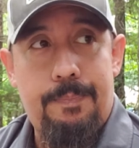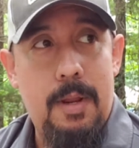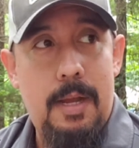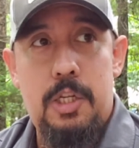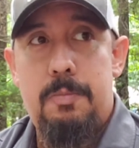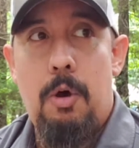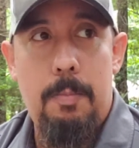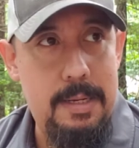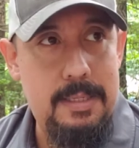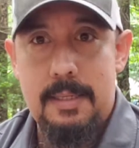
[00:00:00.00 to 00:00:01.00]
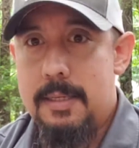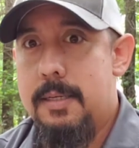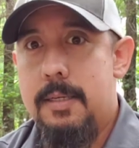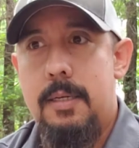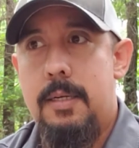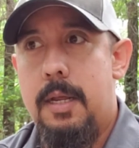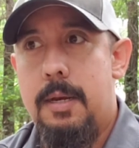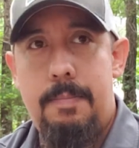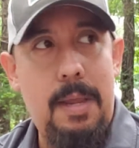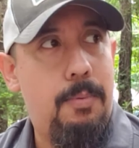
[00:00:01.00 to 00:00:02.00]
small businesses
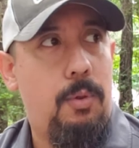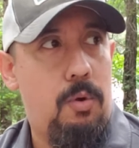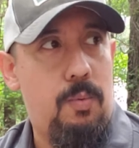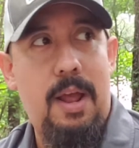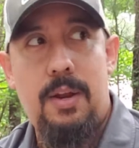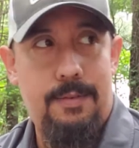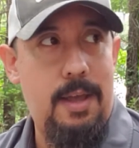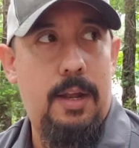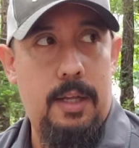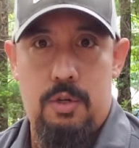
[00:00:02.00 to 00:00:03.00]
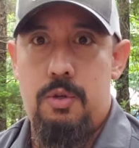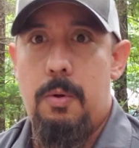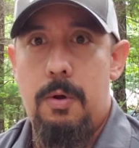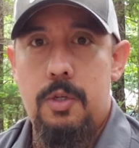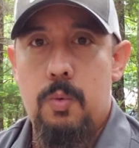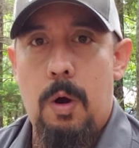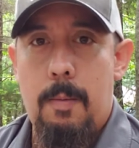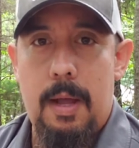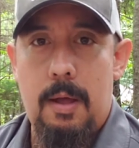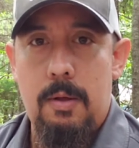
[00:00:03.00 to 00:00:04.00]
and people around. I've got a 200 square
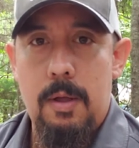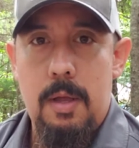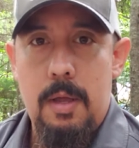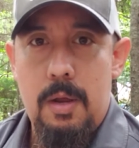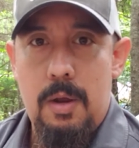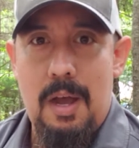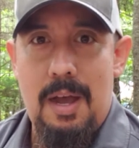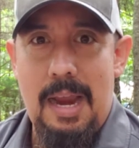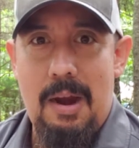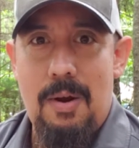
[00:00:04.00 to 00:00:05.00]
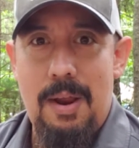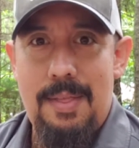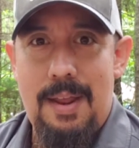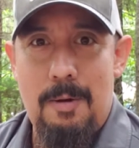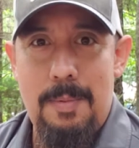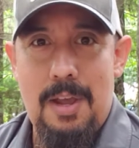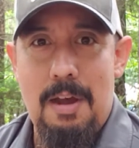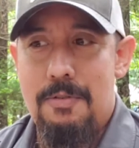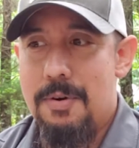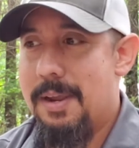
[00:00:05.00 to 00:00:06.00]
mile area that I'll be
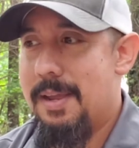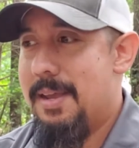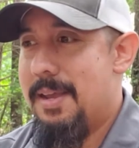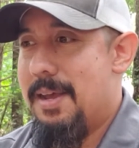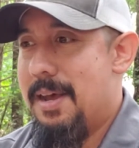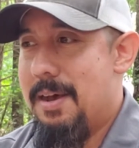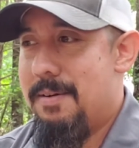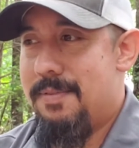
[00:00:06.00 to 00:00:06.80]
covering. I'm